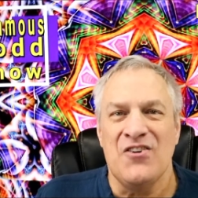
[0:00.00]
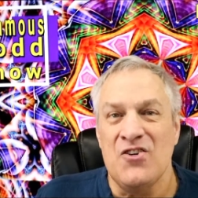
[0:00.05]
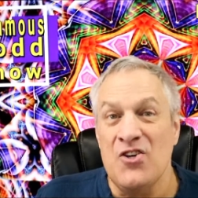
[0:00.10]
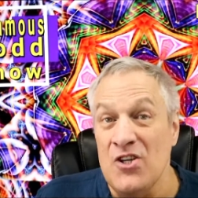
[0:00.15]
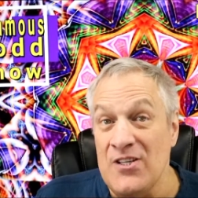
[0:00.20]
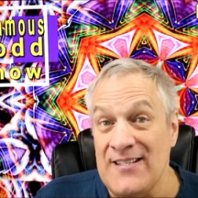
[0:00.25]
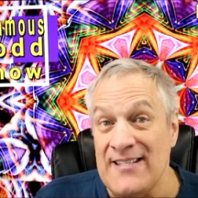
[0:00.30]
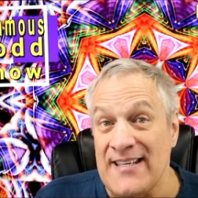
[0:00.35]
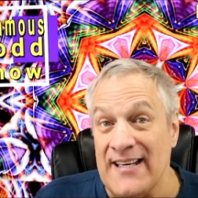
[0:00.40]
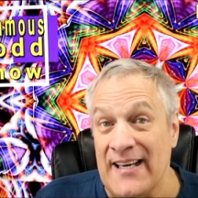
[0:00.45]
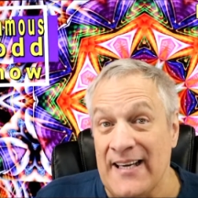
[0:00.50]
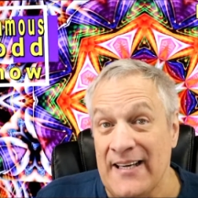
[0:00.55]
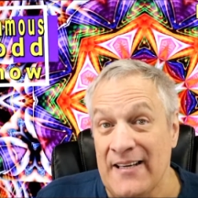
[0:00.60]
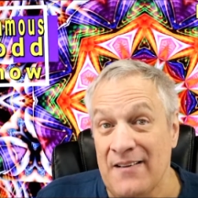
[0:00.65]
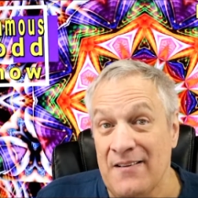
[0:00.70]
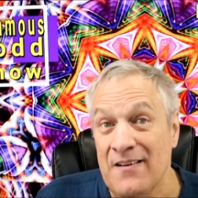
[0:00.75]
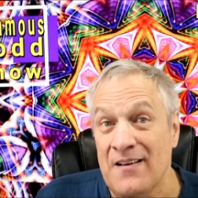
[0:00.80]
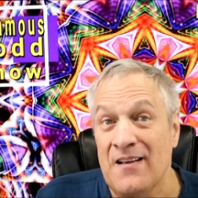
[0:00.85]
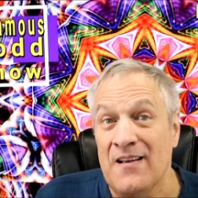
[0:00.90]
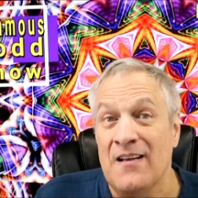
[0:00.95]

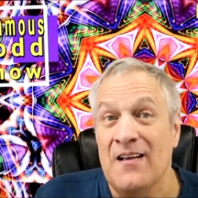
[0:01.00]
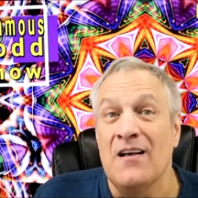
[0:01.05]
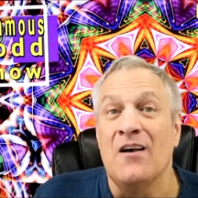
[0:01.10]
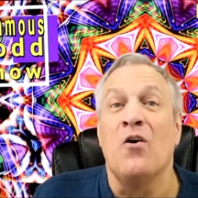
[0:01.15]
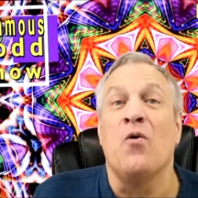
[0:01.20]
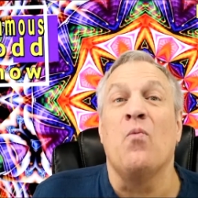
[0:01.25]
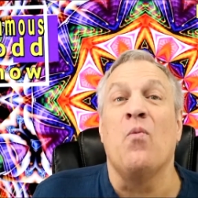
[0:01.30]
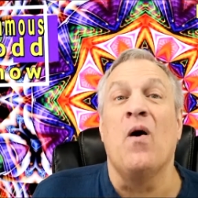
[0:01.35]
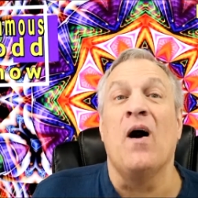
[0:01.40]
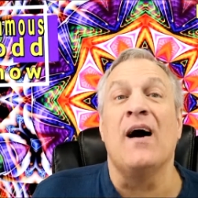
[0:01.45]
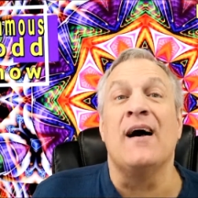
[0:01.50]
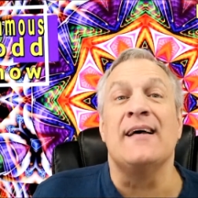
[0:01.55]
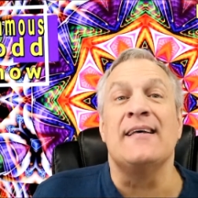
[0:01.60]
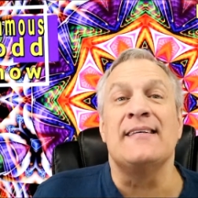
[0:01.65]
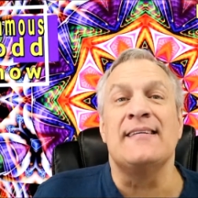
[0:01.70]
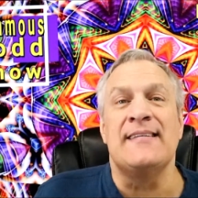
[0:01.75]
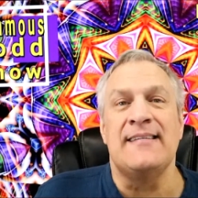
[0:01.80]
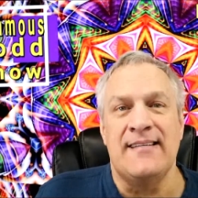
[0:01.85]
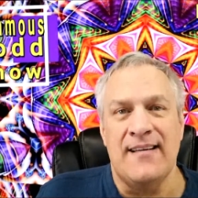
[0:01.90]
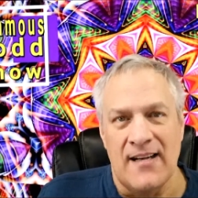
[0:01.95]
Tootsie
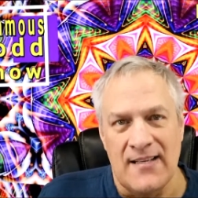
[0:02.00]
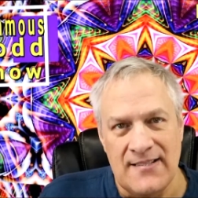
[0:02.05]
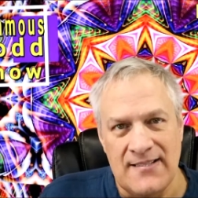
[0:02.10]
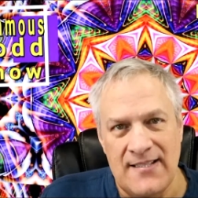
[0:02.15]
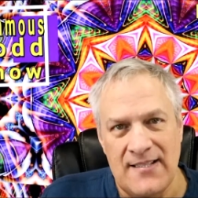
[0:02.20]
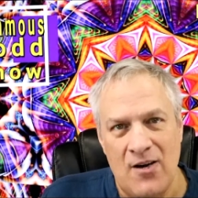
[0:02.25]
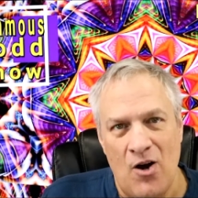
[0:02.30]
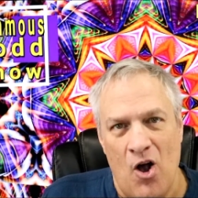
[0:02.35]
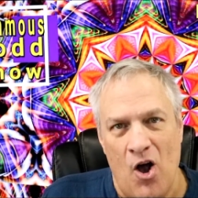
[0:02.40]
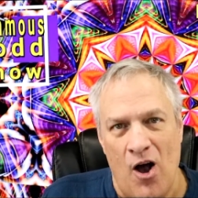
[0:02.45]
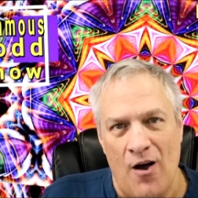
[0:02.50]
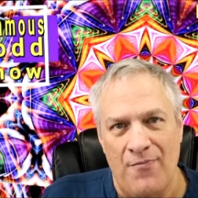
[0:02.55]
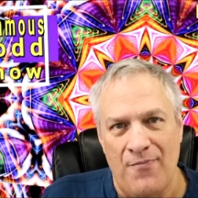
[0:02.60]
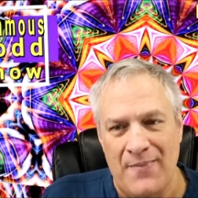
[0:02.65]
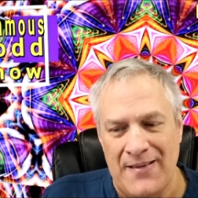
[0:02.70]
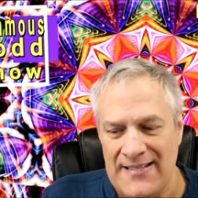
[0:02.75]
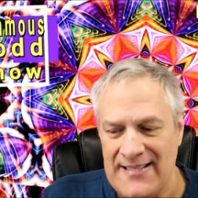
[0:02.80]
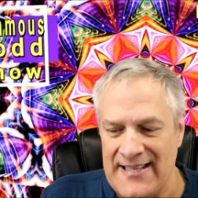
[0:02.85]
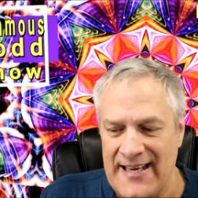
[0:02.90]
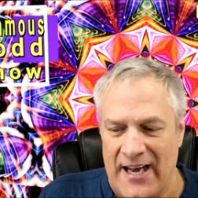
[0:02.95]
was Dustin
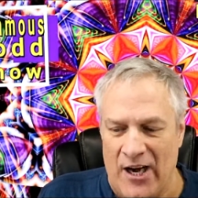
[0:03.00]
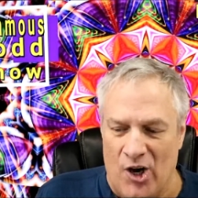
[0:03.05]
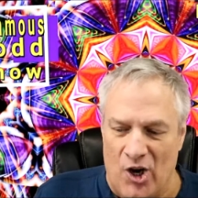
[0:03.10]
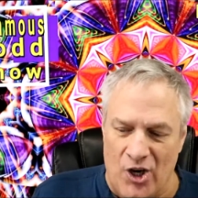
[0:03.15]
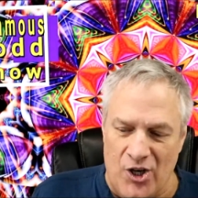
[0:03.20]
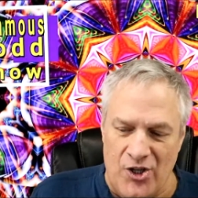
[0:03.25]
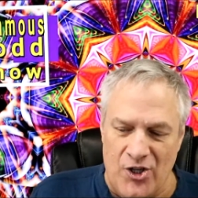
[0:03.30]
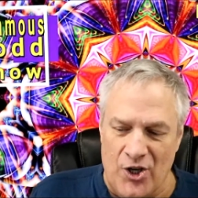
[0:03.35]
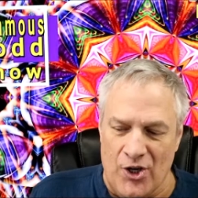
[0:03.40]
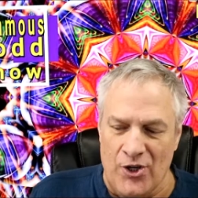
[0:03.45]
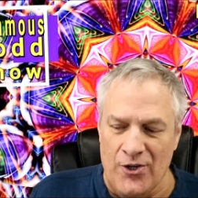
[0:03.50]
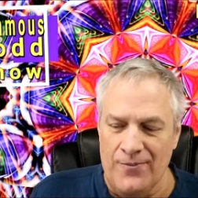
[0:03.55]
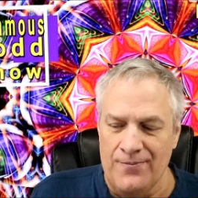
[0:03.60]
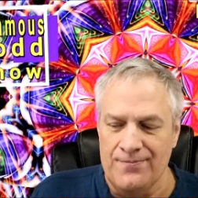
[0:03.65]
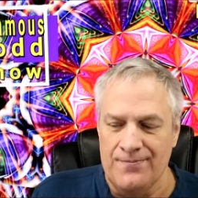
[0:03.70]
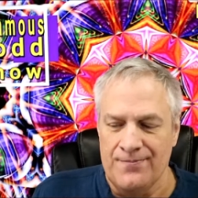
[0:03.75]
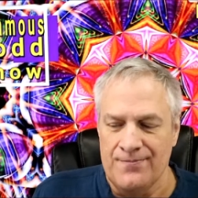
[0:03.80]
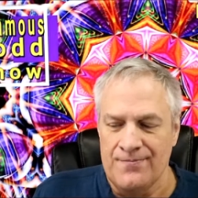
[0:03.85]
Hoffman's character,